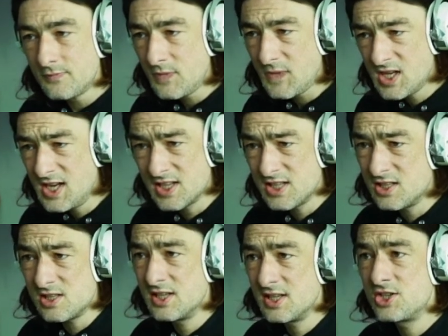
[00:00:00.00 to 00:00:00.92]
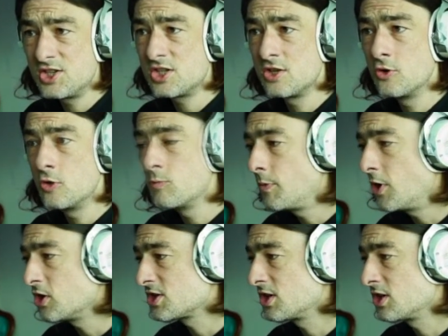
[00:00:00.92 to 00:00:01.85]
Yeah, he's just a normal
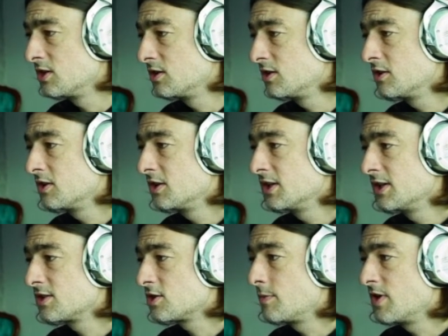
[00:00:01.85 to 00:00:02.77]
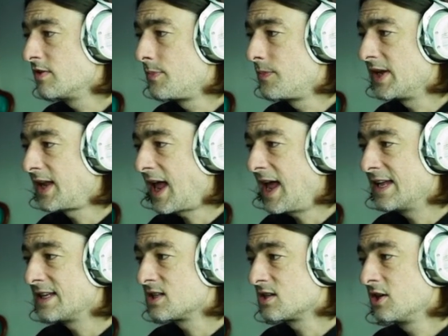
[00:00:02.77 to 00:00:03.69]
boxer. He's got a bit of a big
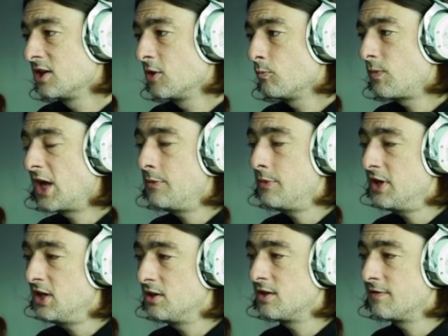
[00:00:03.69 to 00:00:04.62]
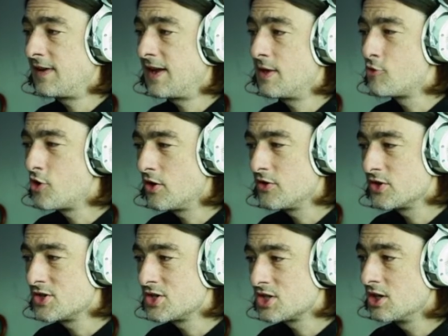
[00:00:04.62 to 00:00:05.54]
head. Maybe the fact they're
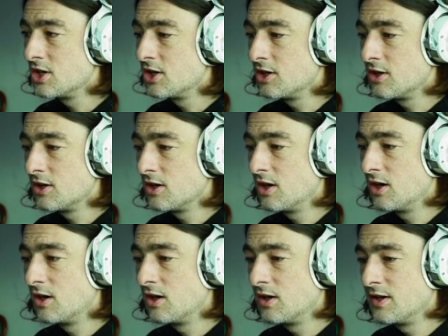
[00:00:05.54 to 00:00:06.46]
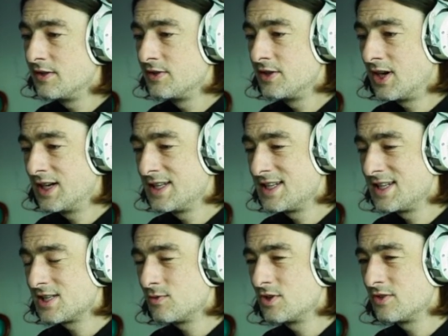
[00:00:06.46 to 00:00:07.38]
brothers in the 90s.
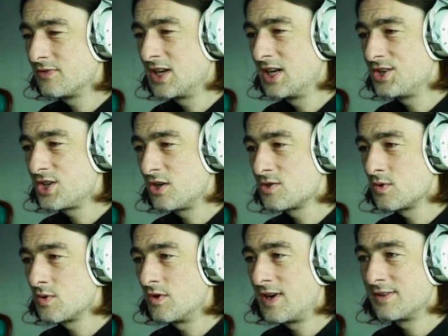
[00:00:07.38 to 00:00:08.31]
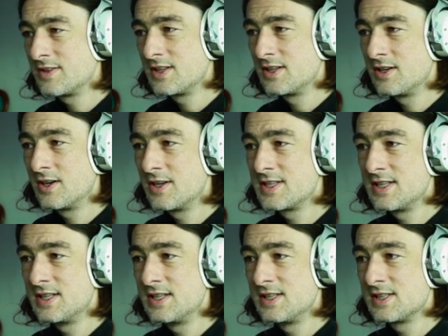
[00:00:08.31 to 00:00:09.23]
I wonder if the Klitschko's were around in the
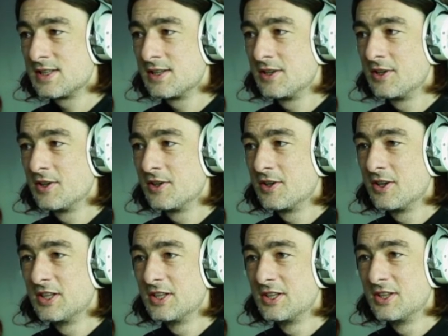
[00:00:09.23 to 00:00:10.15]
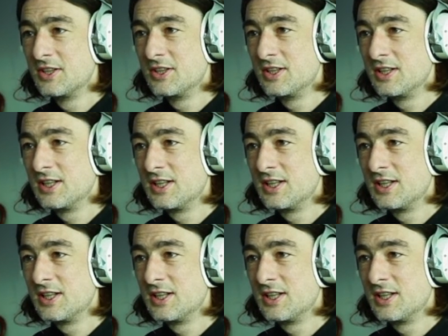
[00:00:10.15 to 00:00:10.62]
90s. You